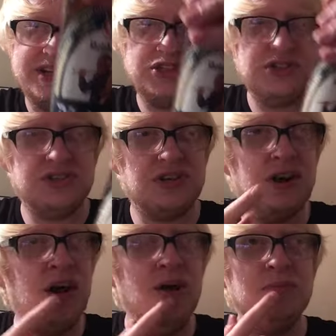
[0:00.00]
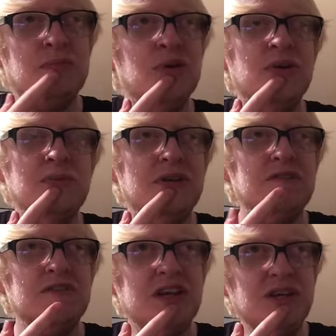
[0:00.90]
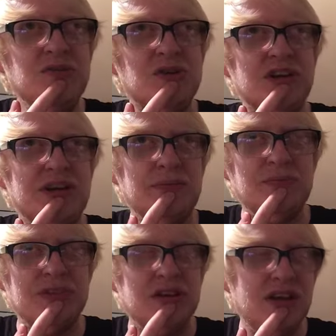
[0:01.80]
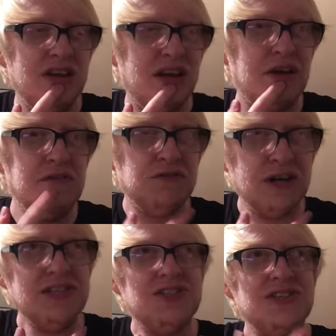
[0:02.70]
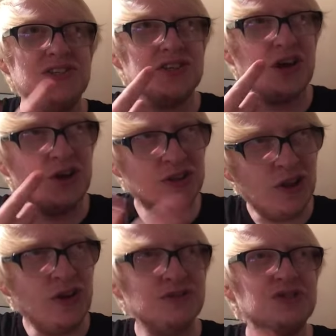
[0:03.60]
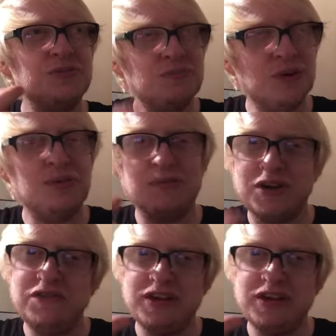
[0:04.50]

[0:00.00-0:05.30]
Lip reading: I just can't put my finger on it. I, Francis, cannot put my